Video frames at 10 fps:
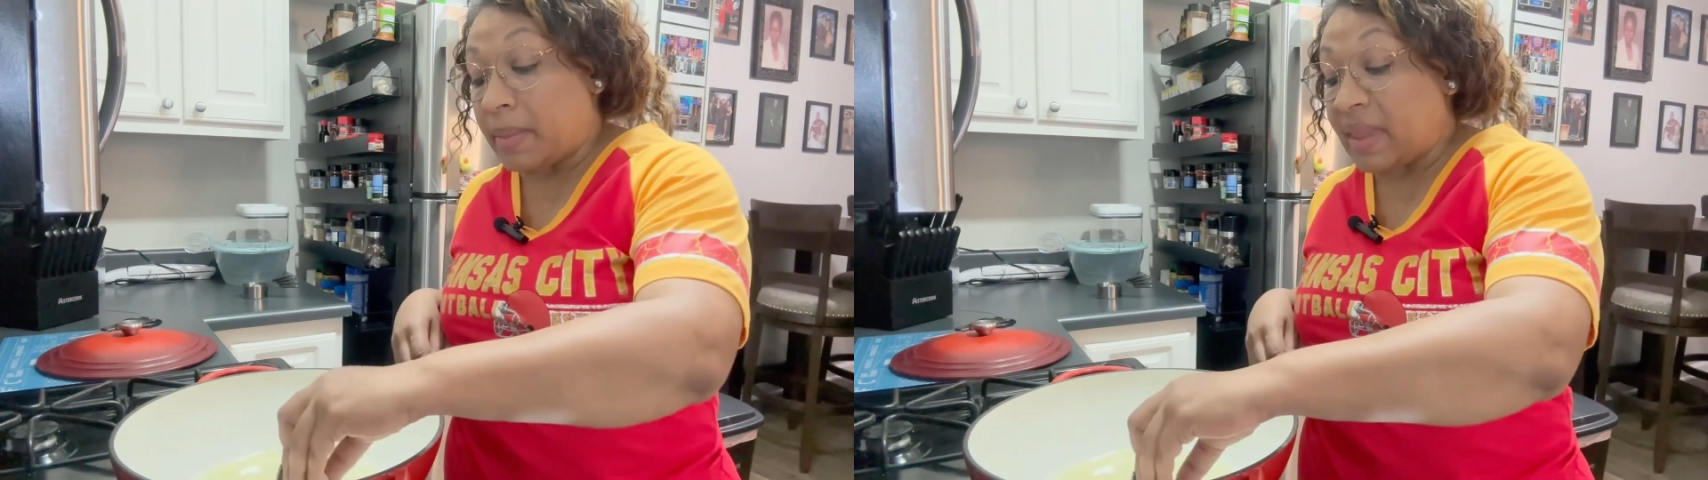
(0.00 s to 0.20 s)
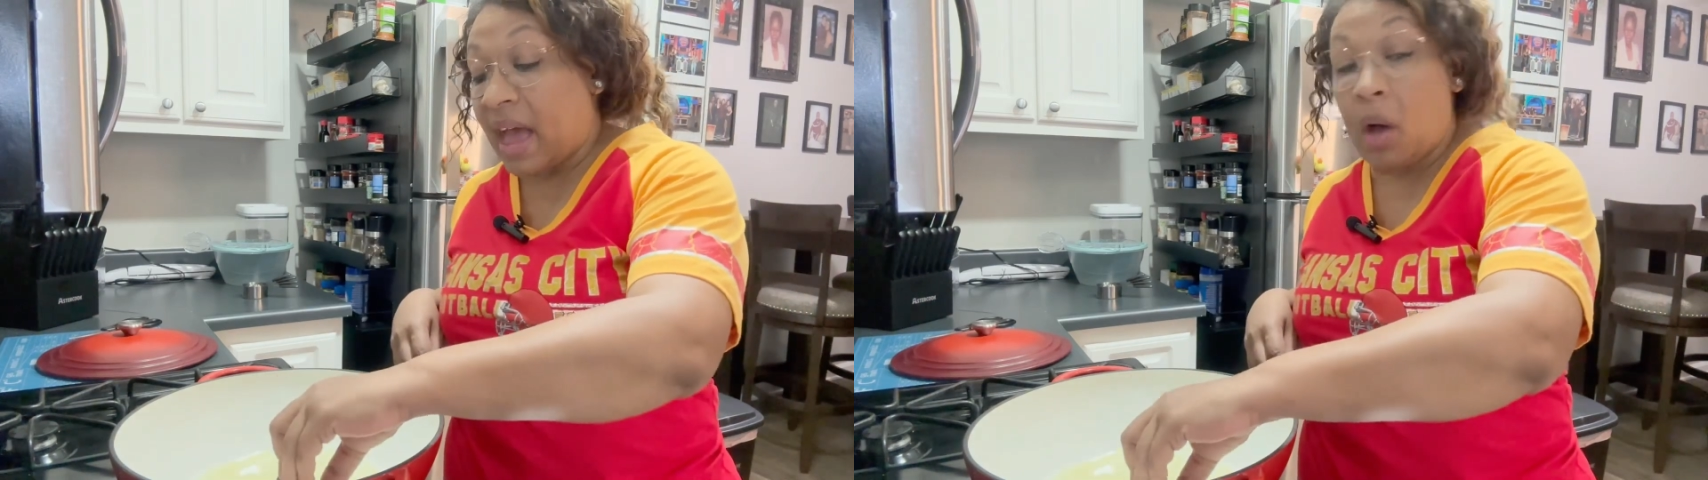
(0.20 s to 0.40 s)

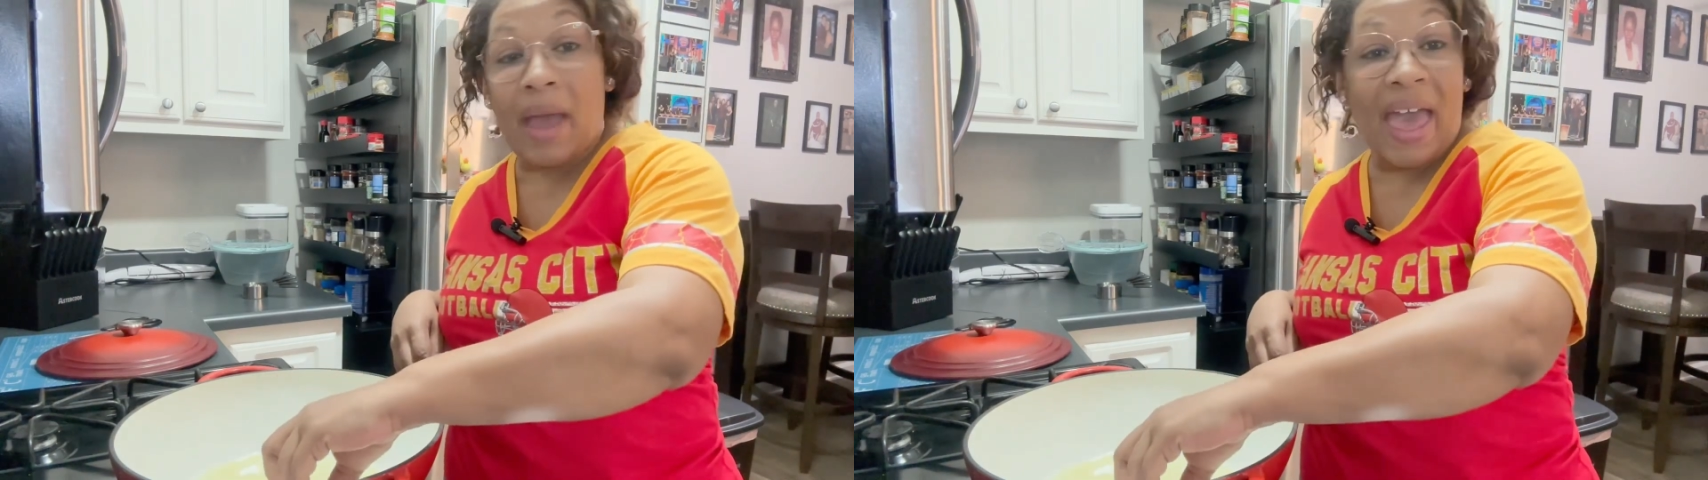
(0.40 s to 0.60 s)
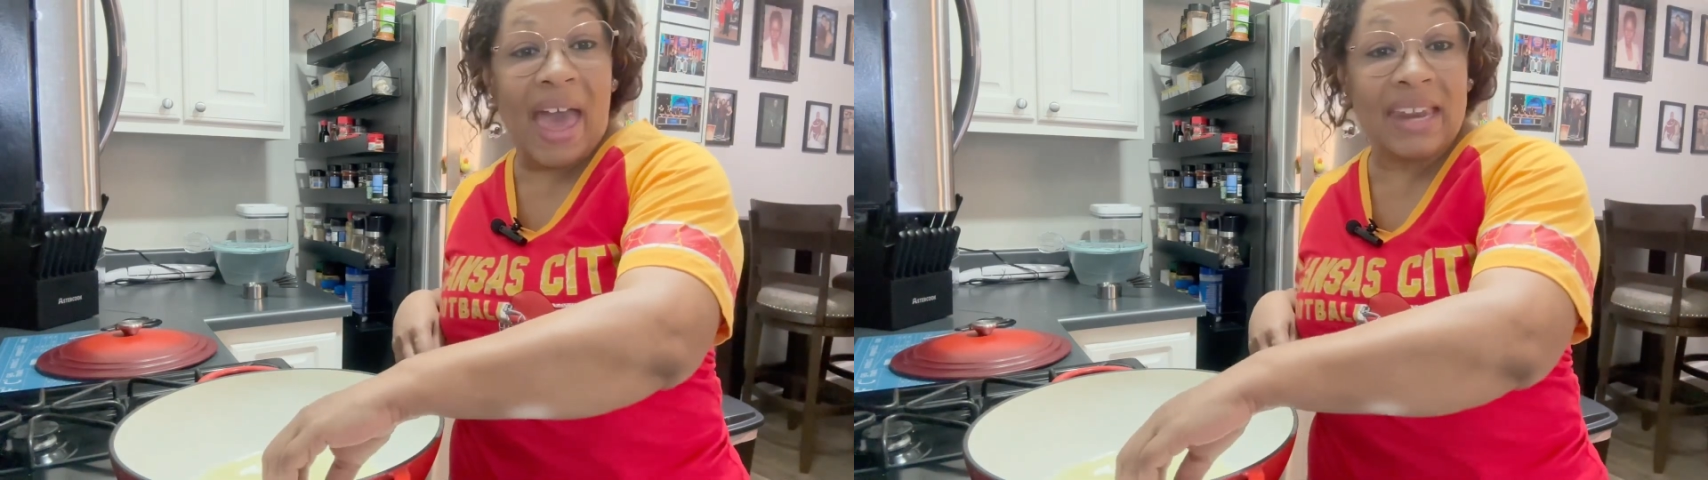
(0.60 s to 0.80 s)
now
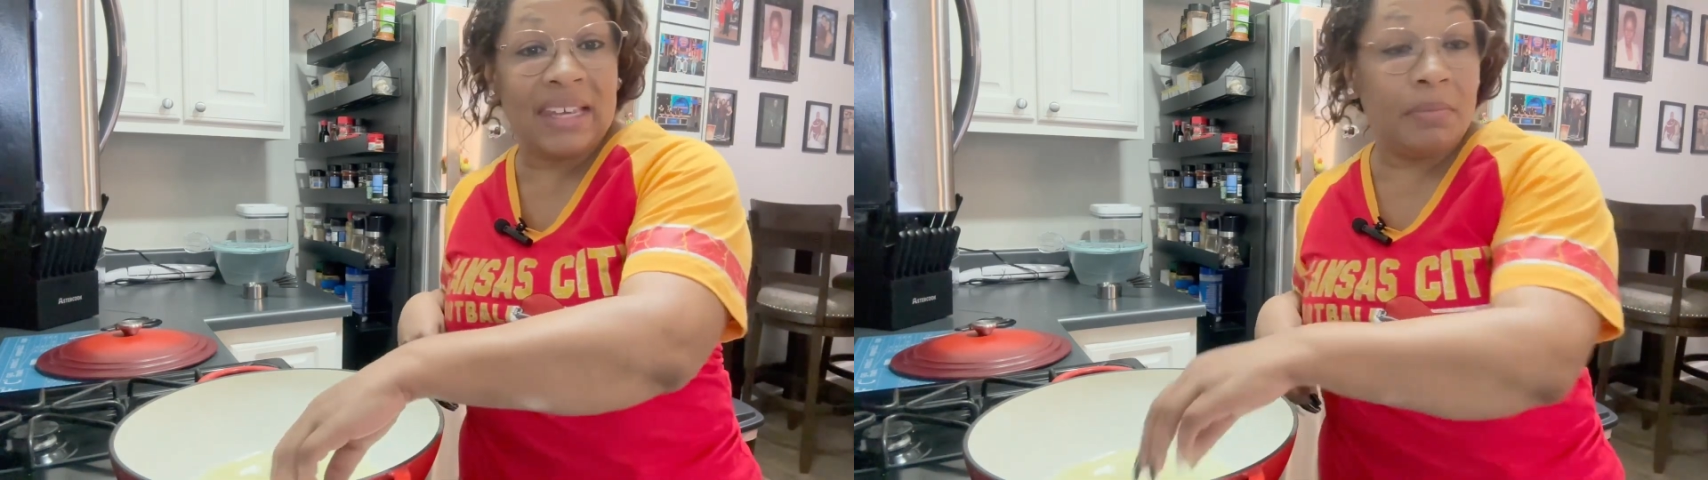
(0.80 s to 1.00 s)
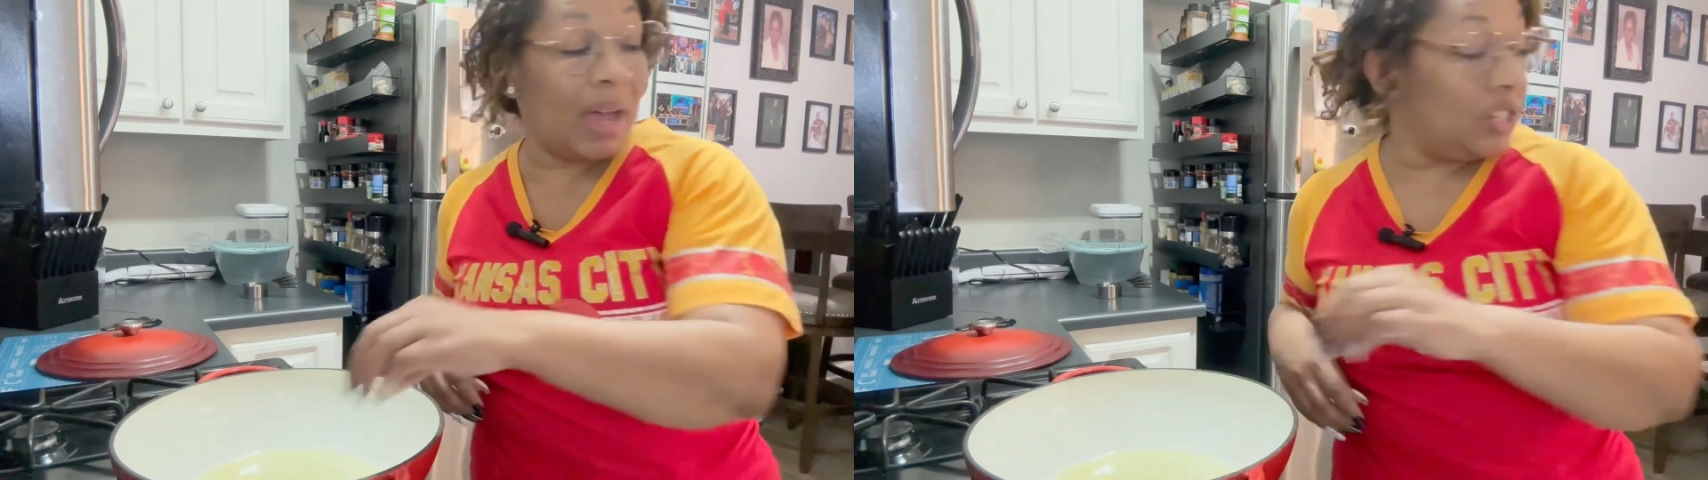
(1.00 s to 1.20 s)

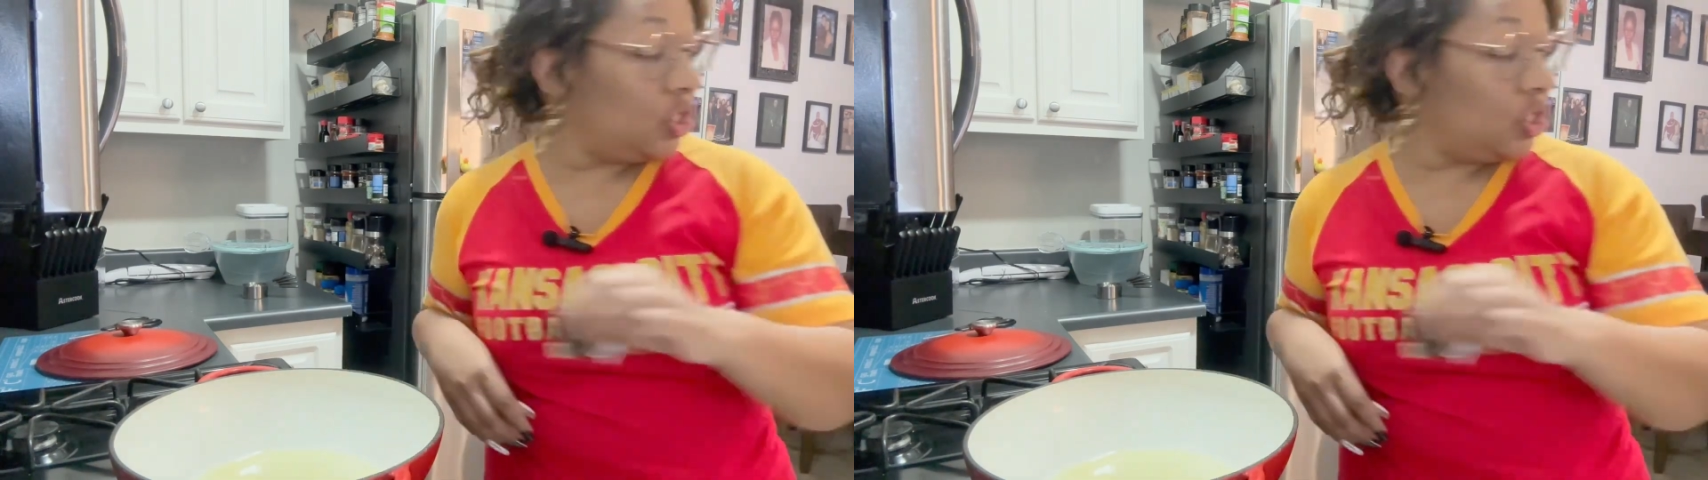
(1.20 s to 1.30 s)
adding my